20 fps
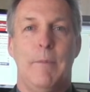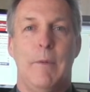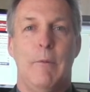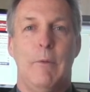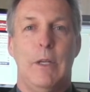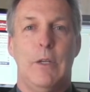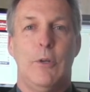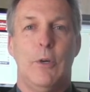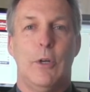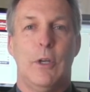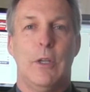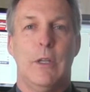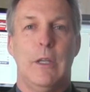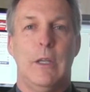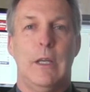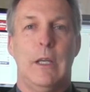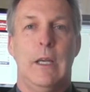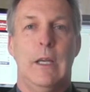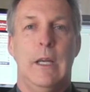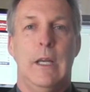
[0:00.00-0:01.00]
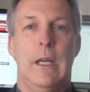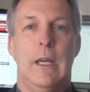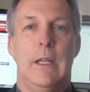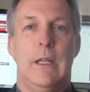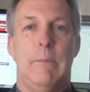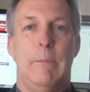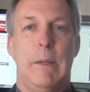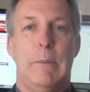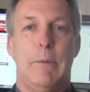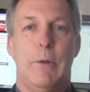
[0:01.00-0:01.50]
we took the
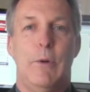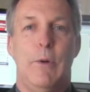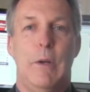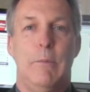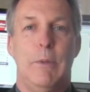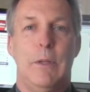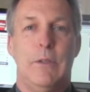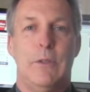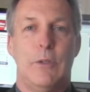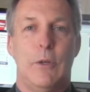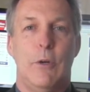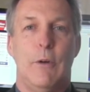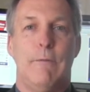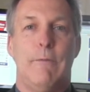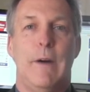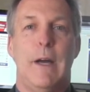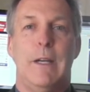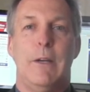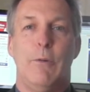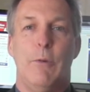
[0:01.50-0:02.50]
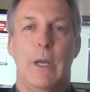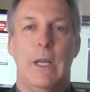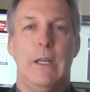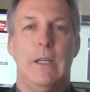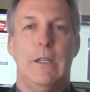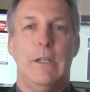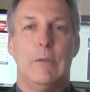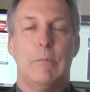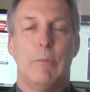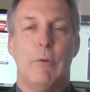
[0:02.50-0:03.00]
people who had been certified,
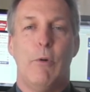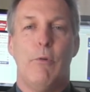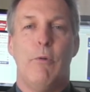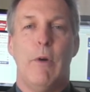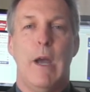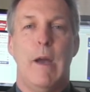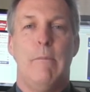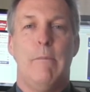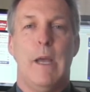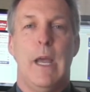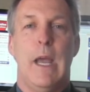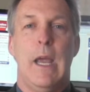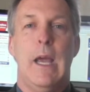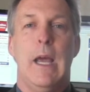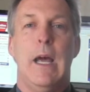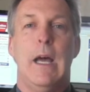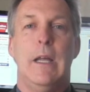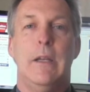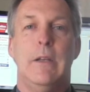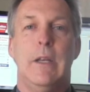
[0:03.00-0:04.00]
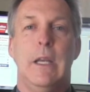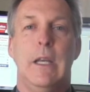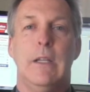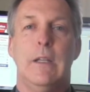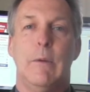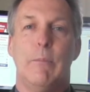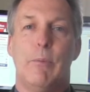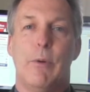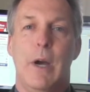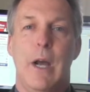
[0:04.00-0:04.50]
created this program, and
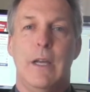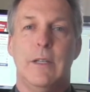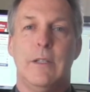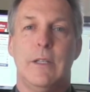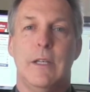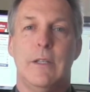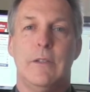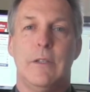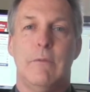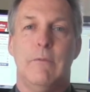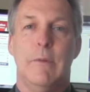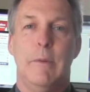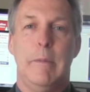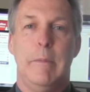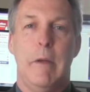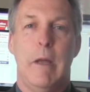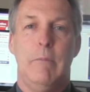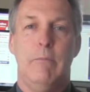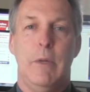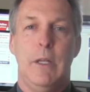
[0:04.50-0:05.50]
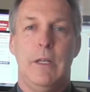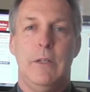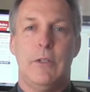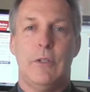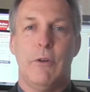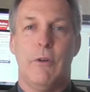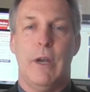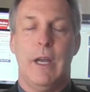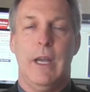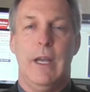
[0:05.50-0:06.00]
in the process of
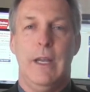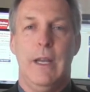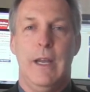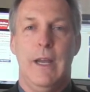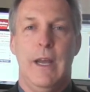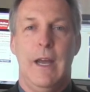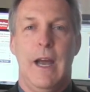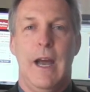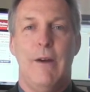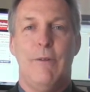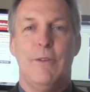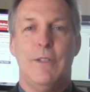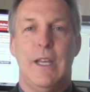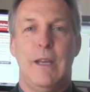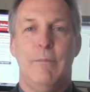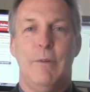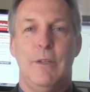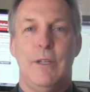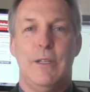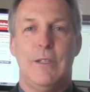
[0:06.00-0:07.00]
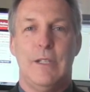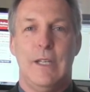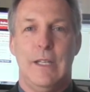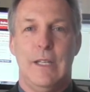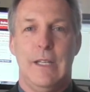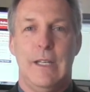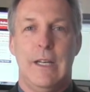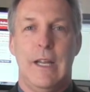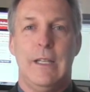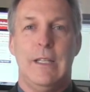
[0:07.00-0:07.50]
administering it, I was able to
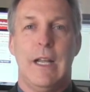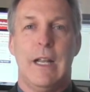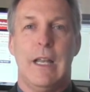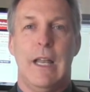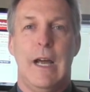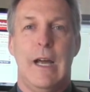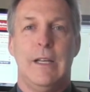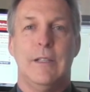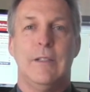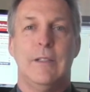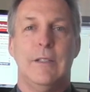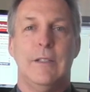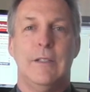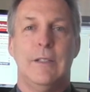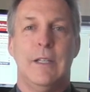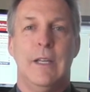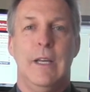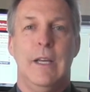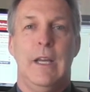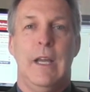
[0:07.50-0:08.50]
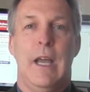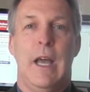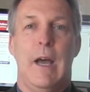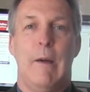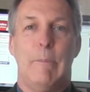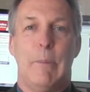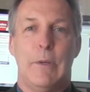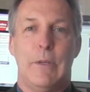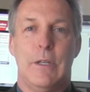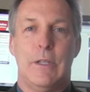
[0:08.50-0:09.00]
sit in on the classes,
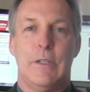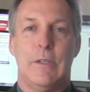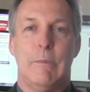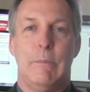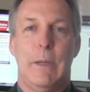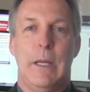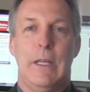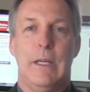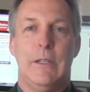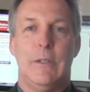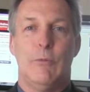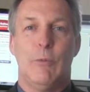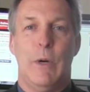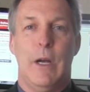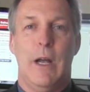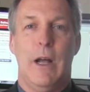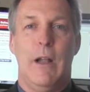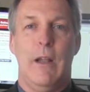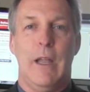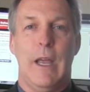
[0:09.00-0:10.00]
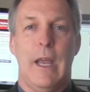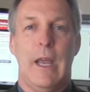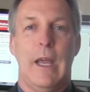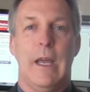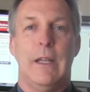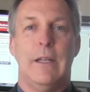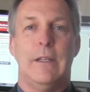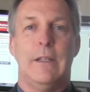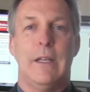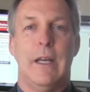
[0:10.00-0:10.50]
participate as well,
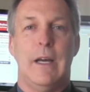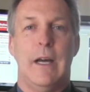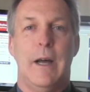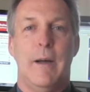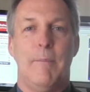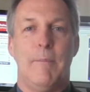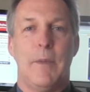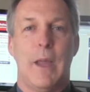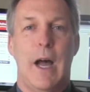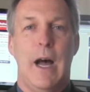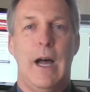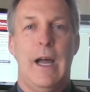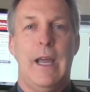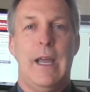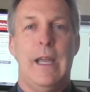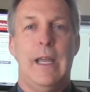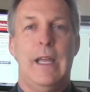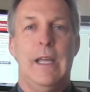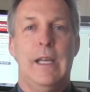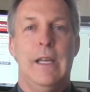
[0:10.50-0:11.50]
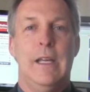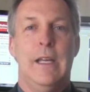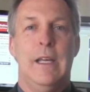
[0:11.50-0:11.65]
and I